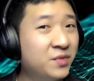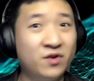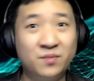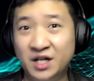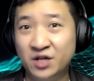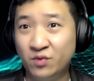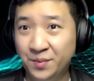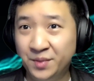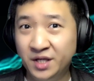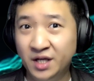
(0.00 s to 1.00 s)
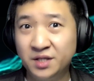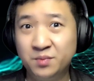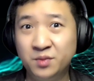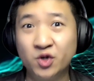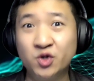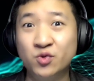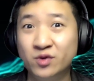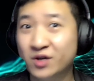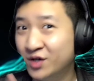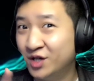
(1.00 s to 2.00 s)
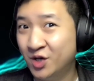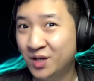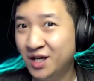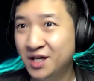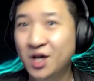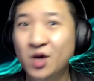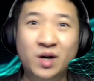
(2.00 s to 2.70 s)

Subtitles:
from other websites, because Google will know it.